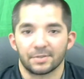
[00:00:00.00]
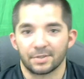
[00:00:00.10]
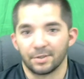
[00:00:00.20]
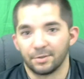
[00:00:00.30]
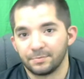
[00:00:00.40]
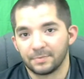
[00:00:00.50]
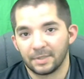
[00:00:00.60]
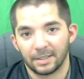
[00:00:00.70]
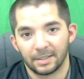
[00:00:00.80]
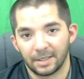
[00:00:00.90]

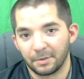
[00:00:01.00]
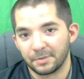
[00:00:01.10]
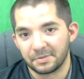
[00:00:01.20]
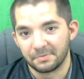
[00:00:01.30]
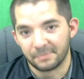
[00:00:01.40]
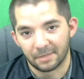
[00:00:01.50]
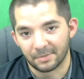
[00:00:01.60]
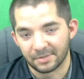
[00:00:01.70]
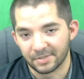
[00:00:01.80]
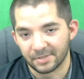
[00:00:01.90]
I know this is like
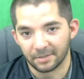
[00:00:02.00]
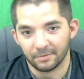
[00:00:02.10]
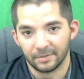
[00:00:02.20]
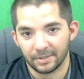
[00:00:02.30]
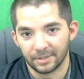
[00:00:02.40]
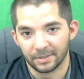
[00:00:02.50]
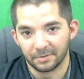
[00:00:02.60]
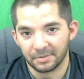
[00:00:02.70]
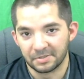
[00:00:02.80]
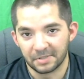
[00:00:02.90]
my second
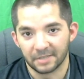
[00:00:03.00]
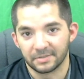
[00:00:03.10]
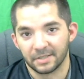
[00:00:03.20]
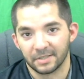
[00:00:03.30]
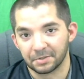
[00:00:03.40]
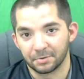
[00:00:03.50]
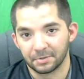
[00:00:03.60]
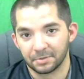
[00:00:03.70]
video that's not technical,